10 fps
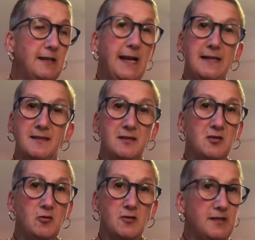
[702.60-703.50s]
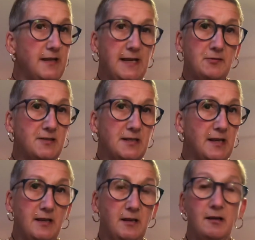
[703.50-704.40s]
Cats and dogs in the house
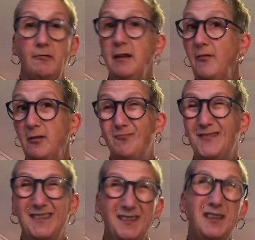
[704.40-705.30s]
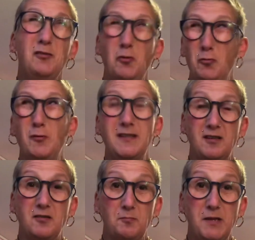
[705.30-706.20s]
together, you know, not always
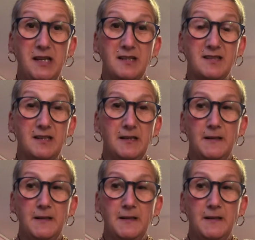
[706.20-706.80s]
a good mix.